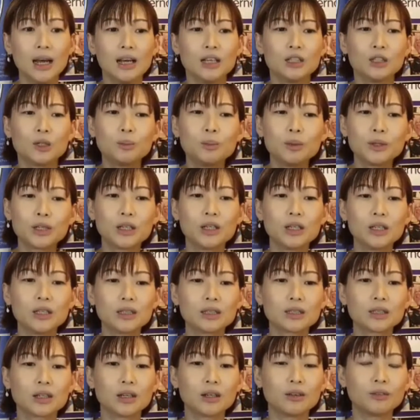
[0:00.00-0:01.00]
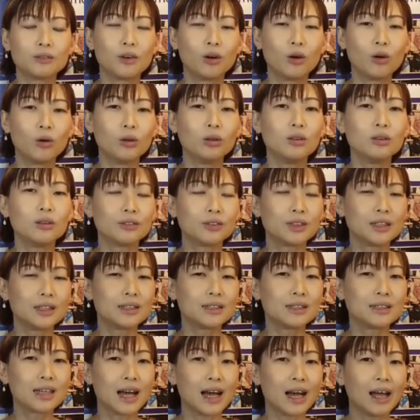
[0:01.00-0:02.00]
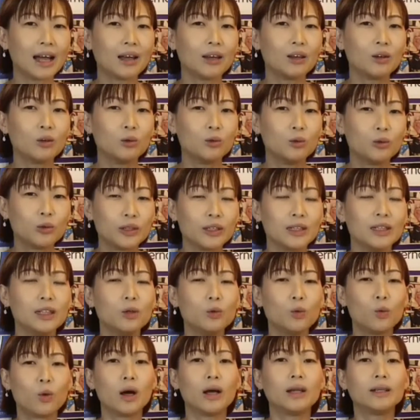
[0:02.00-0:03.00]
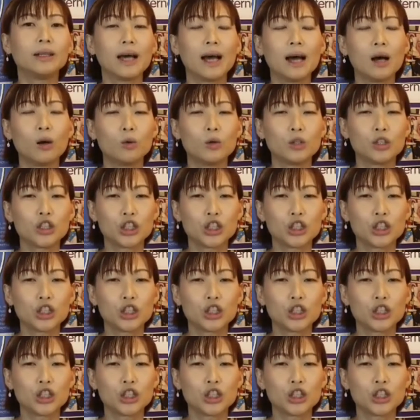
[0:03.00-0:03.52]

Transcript: So because of all of this, I really want our